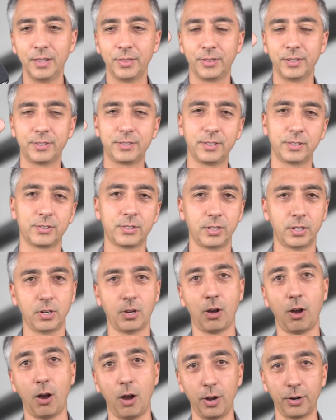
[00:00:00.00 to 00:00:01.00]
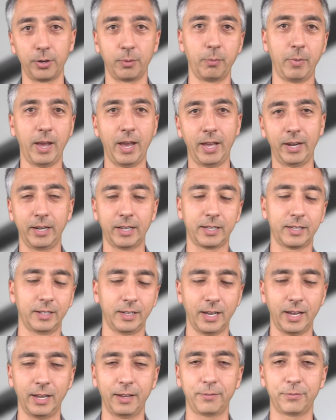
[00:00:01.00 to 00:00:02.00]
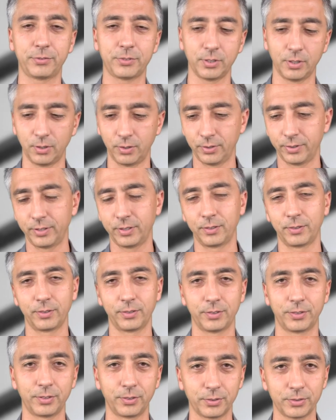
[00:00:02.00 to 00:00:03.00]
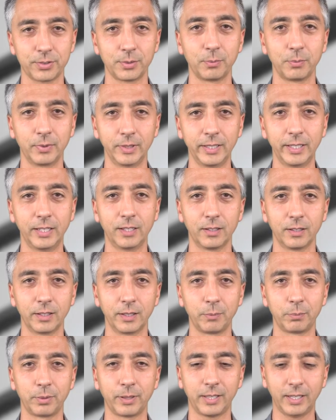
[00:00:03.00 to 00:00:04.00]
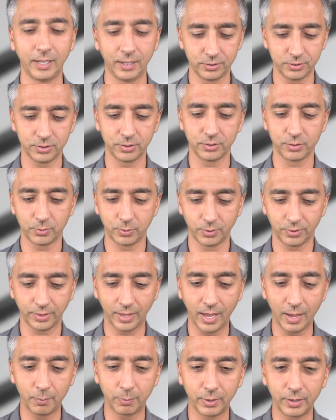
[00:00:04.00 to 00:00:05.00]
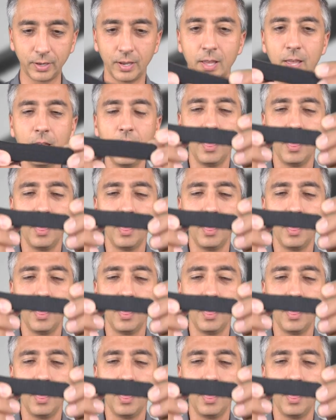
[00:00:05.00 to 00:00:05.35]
this is an automatic knife, so there's some legal implications with that, but